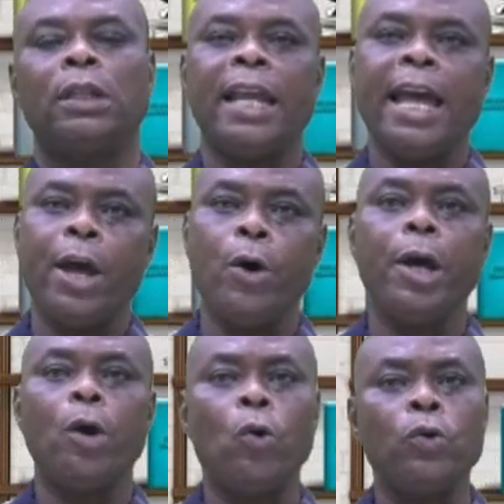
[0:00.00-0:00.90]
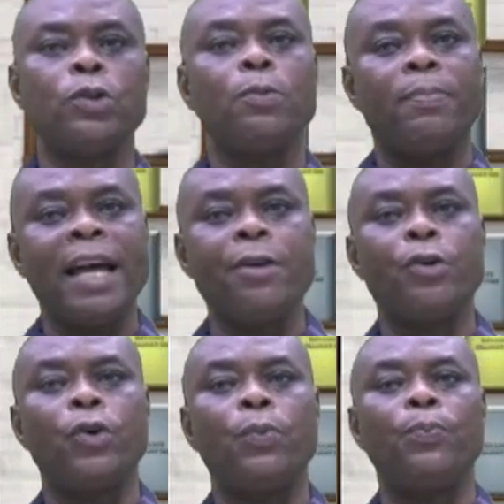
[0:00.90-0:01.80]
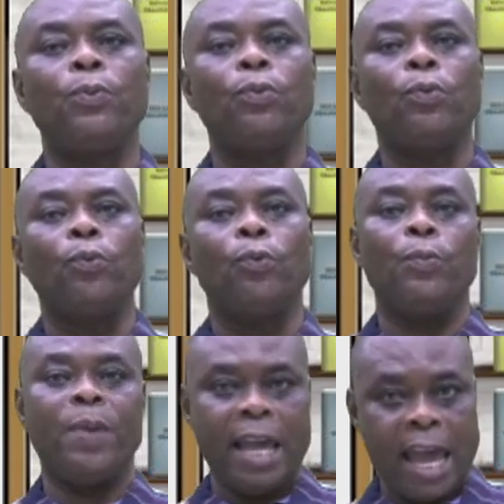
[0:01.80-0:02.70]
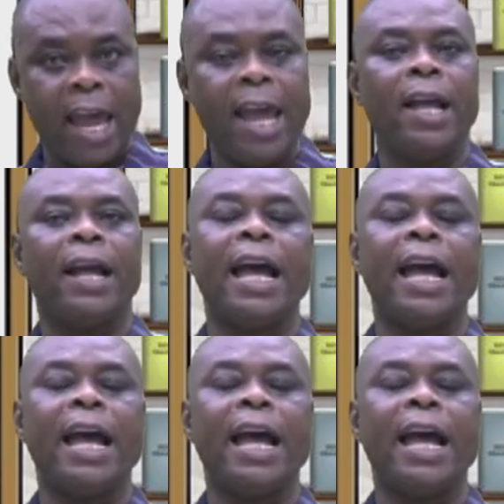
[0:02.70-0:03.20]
The AO's blood group will be A,